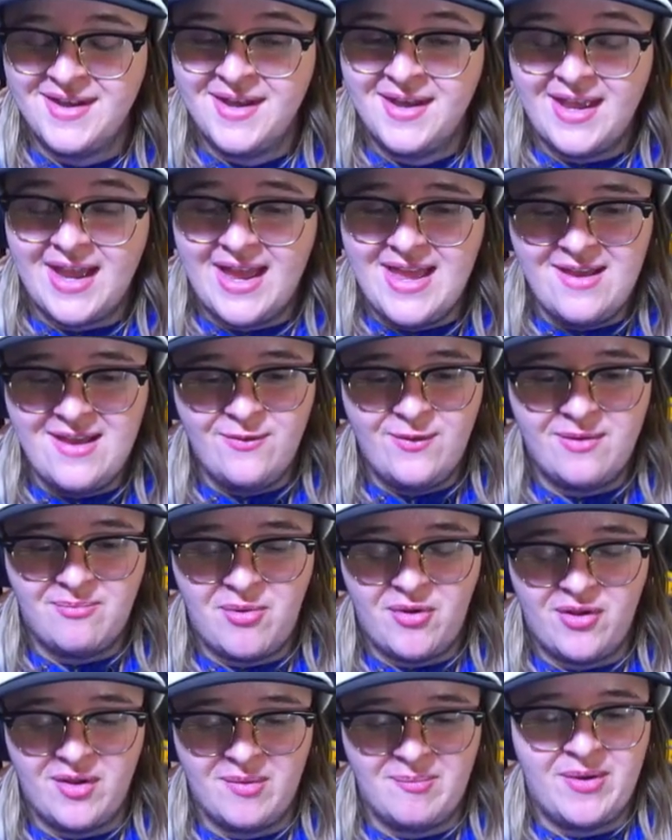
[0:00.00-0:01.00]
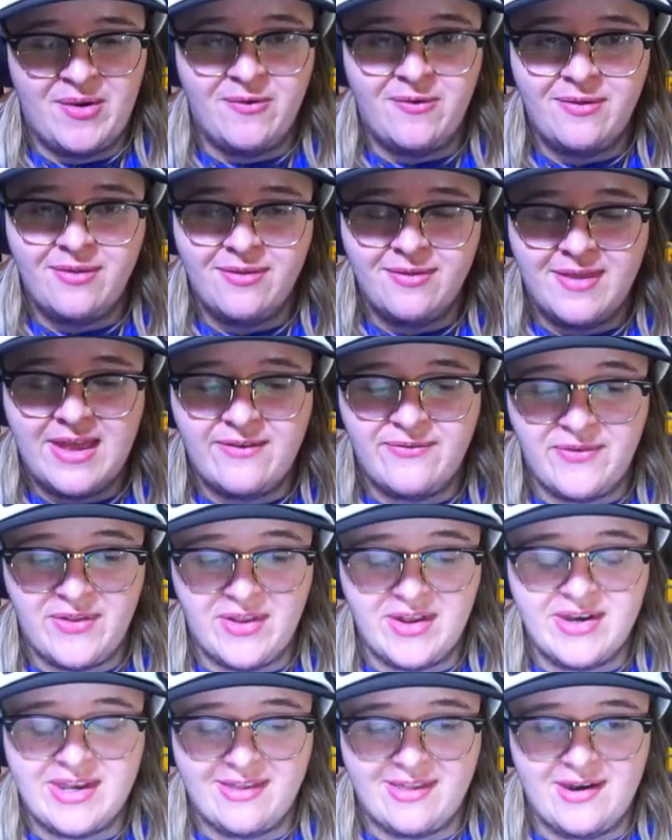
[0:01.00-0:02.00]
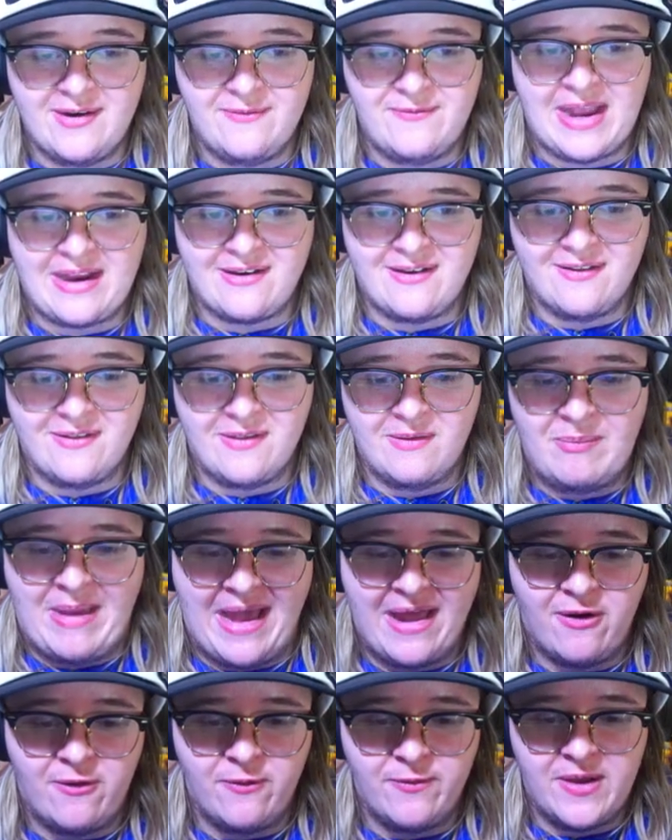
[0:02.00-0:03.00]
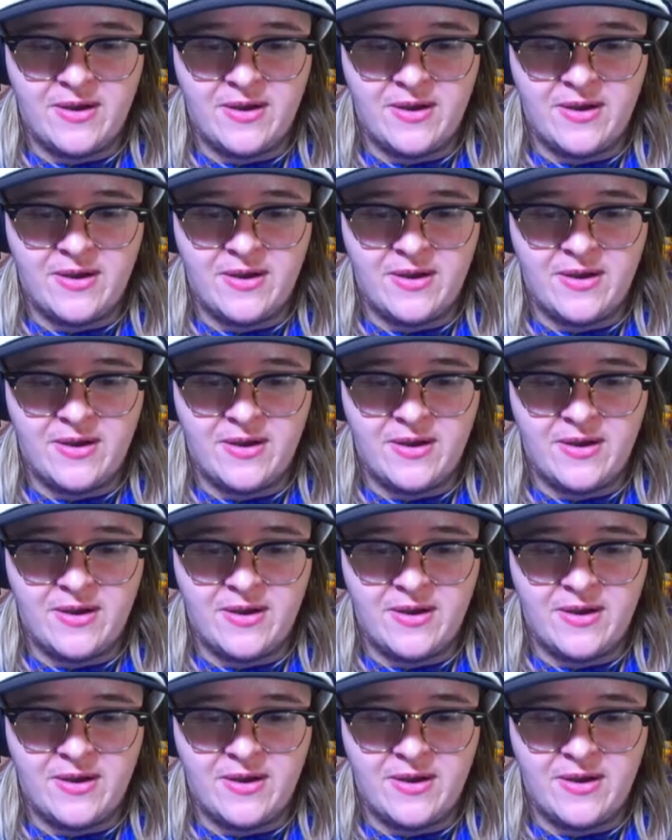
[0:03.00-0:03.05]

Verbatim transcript: Got hit with a bullet bill. Thankfully, it doesn't affect us in battle,